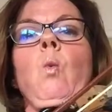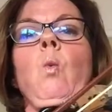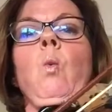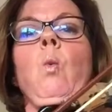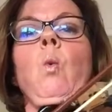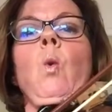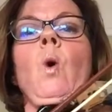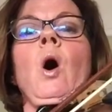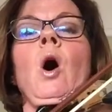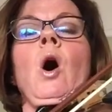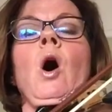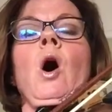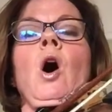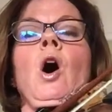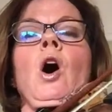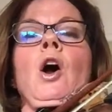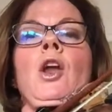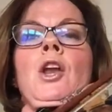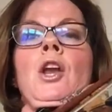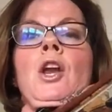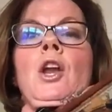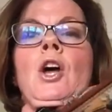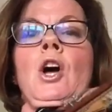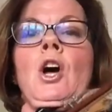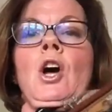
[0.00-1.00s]
1,
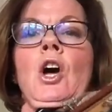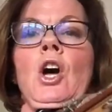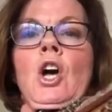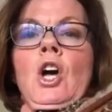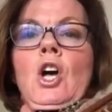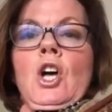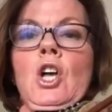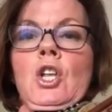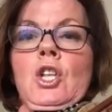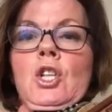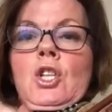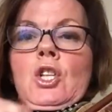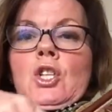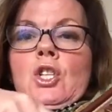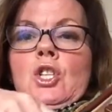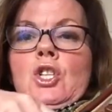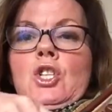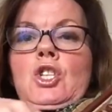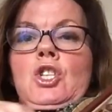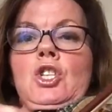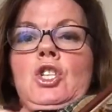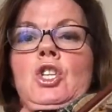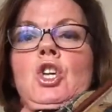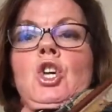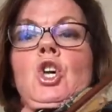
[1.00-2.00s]

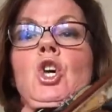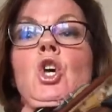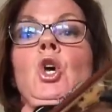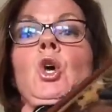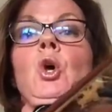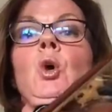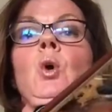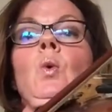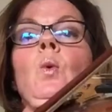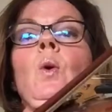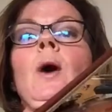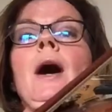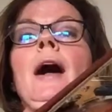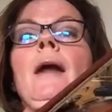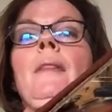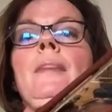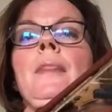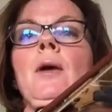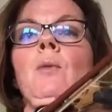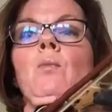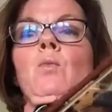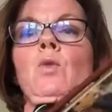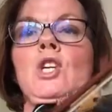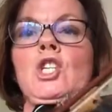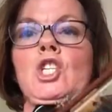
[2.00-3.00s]
2, and
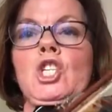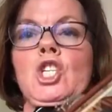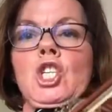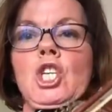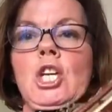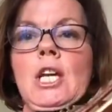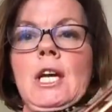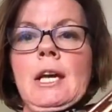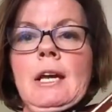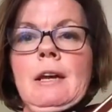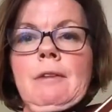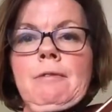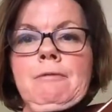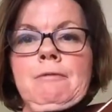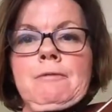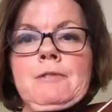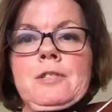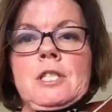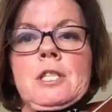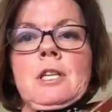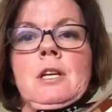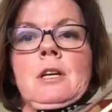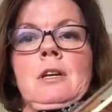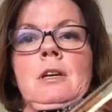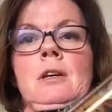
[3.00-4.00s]
then we
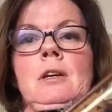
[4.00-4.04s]
shift